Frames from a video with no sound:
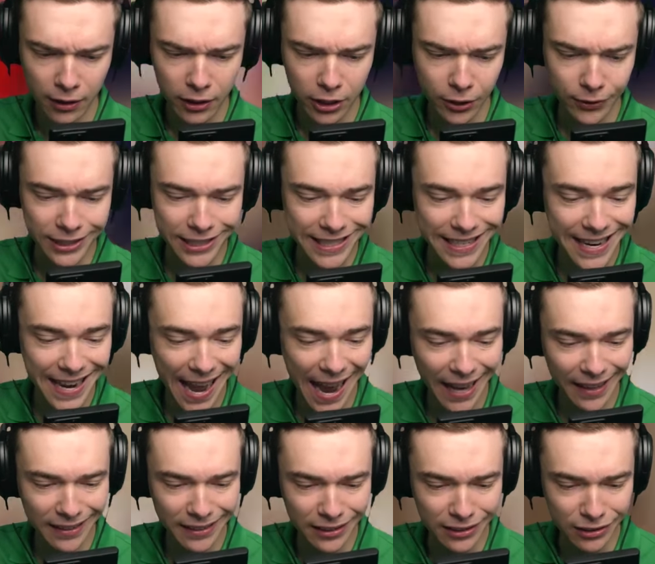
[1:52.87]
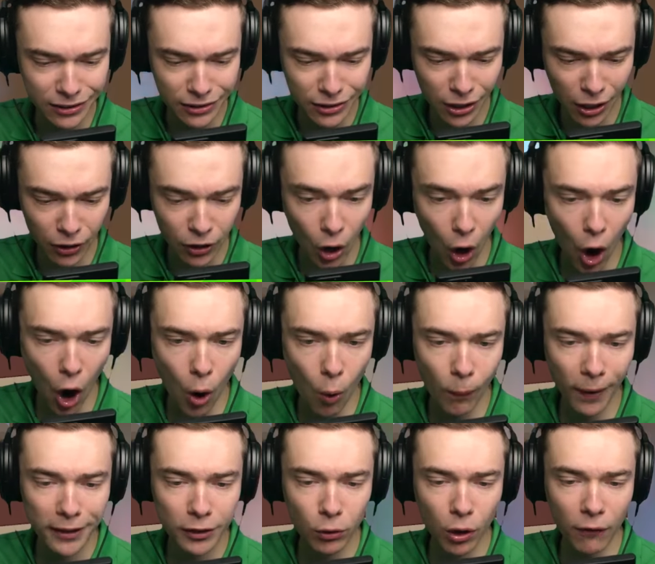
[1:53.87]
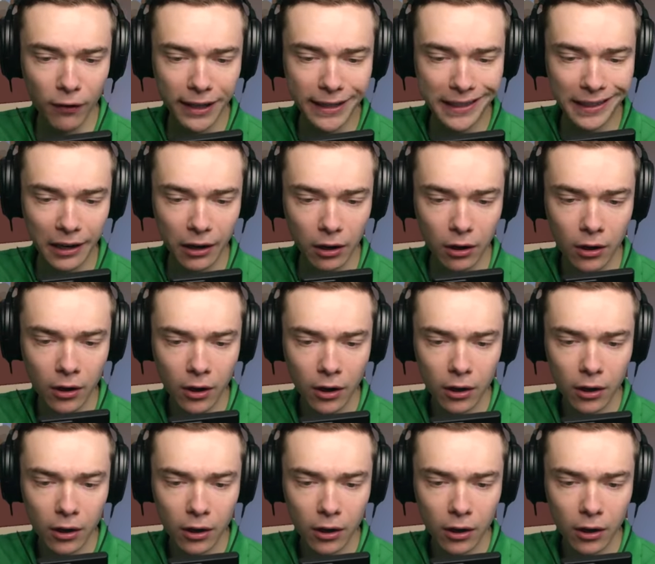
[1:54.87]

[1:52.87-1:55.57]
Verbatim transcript: No, he's not in a donut. Oh, wait, they're over here.